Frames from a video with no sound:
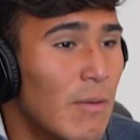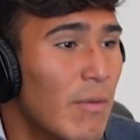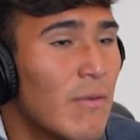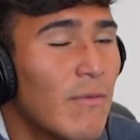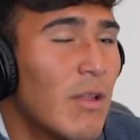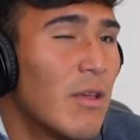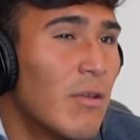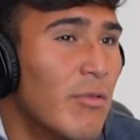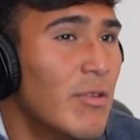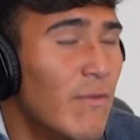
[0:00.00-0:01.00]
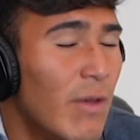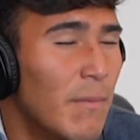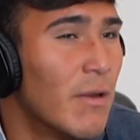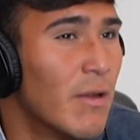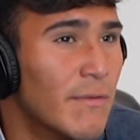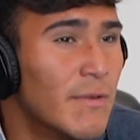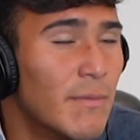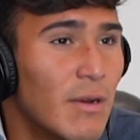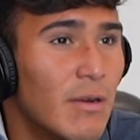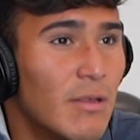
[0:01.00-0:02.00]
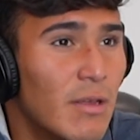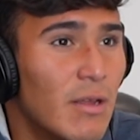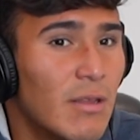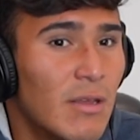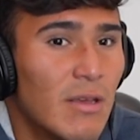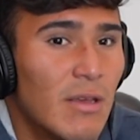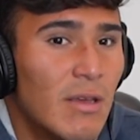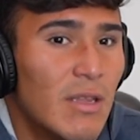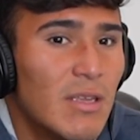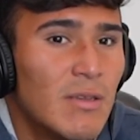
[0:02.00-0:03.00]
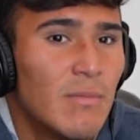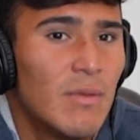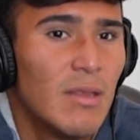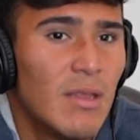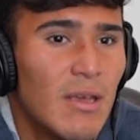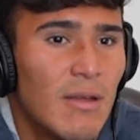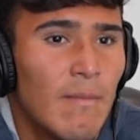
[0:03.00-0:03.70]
make him feel like, you know, his family loves him and everything like that. And that's something that